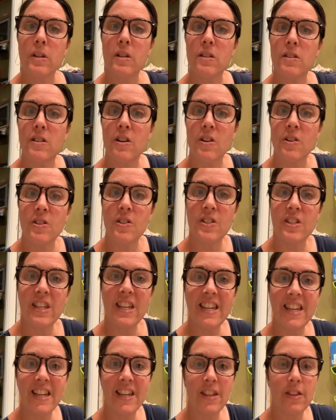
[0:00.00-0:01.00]
to start
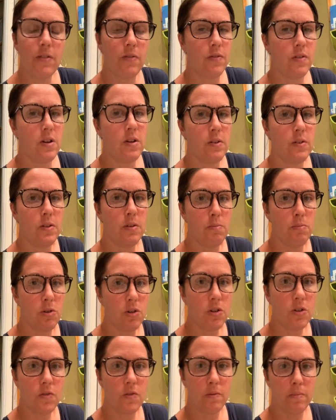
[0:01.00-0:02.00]
seeing the frogs
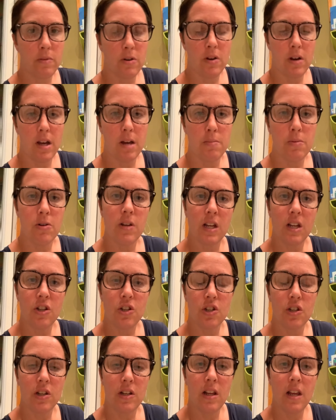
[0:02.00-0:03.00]
emerge from their
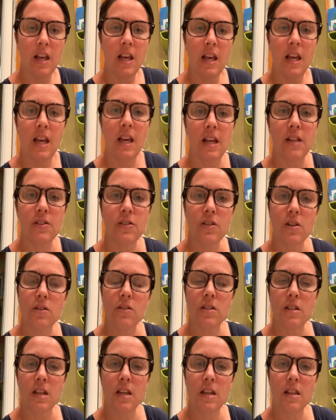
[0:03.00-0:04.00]
hibernation and start
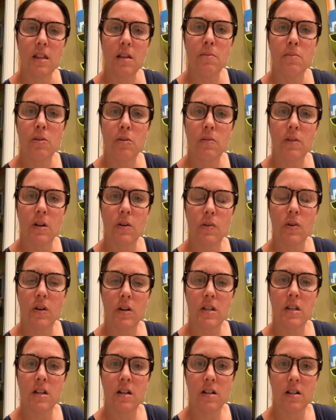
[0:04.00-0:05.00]
seeing them around our
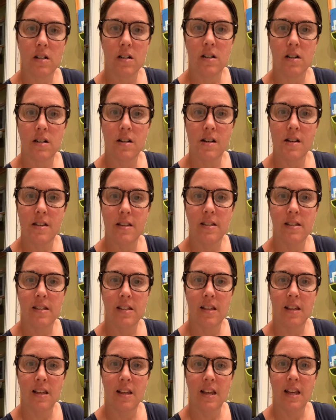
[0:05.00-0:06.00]
yards.
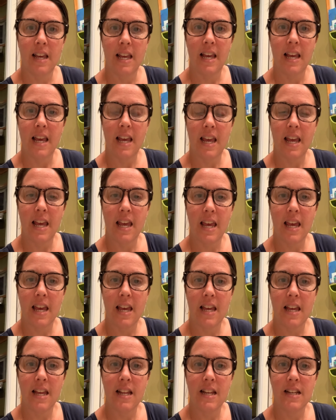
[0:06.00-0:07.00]

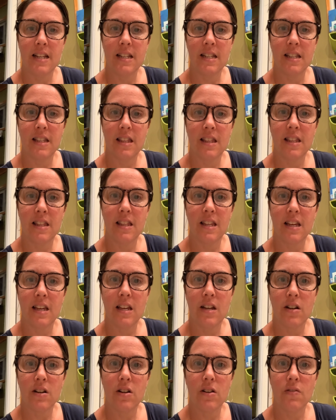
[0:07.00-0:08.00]
And
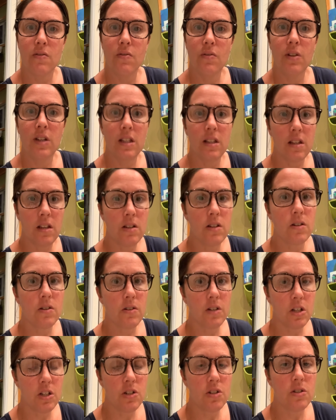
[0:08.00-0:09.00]
they are really good
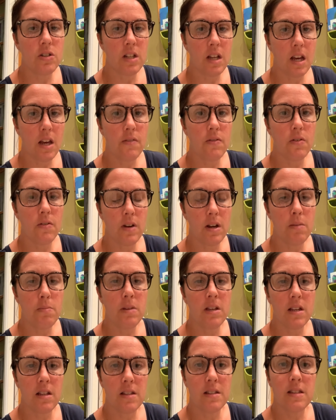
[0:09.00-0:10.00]
creatures to have around
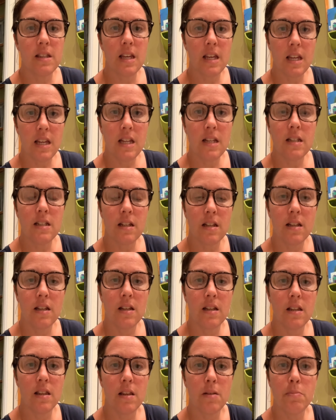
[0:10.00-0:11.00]
because they eat
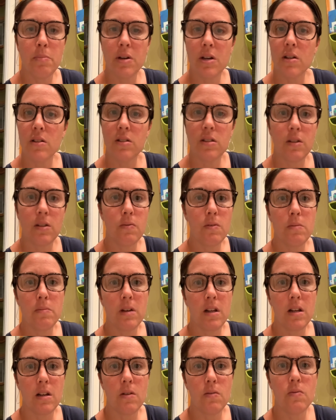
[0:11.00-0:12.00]
the bugs that we
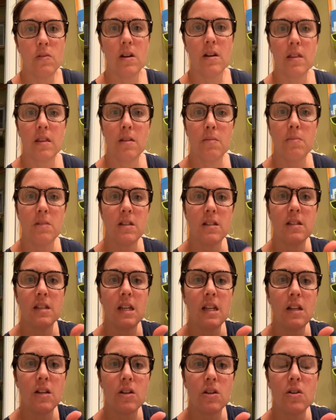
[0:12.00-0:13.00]
might not want, the
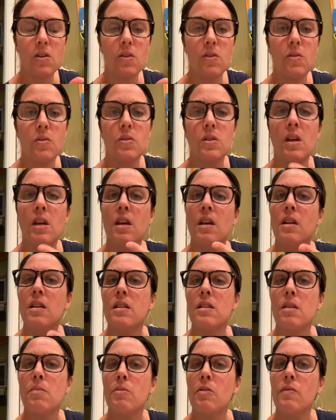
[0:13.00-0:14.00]
mosquitoes,
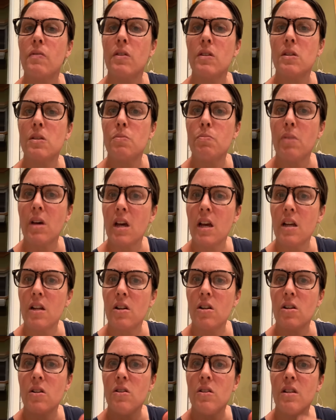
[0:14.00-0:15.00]
some of the
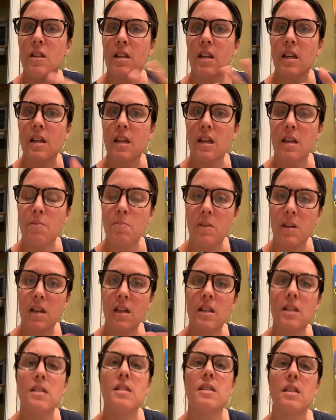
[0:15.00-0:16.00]
spiders, and they keep the
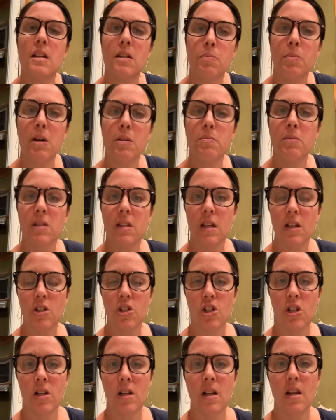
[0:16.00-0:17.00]
insect
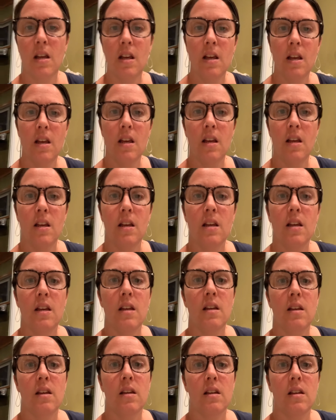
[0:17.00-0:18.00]
population
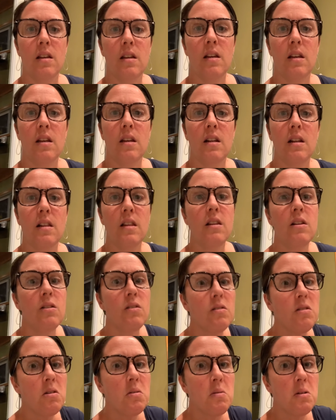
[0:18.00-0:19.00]
at a little
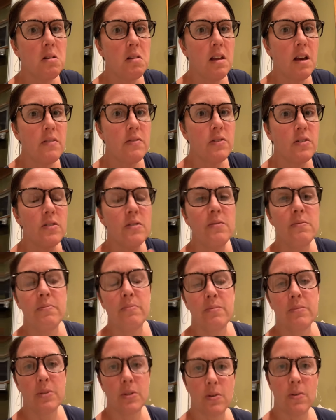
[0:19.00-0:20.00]
lower level
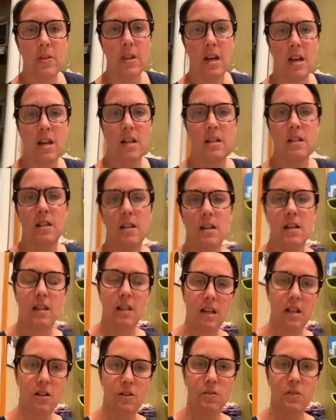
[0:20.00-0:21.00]
so that
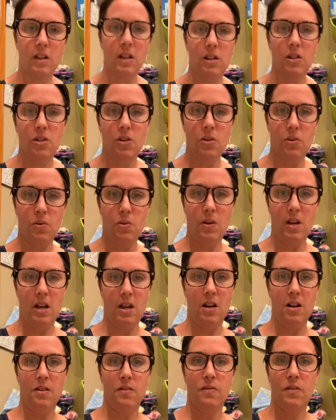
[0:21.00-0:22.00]
they don't get too
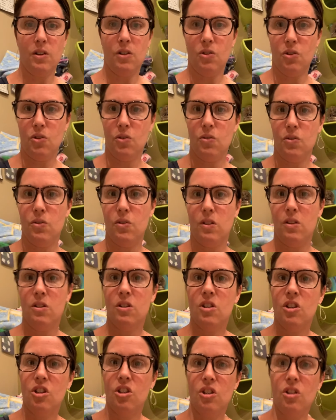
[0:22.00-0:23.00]
out of control. So they're
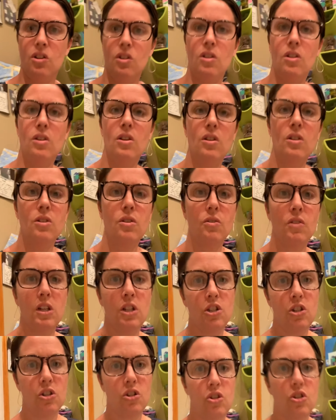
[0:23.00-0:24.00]
good
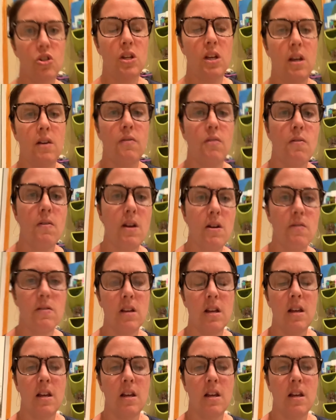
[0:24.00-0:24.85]
creatures to have around.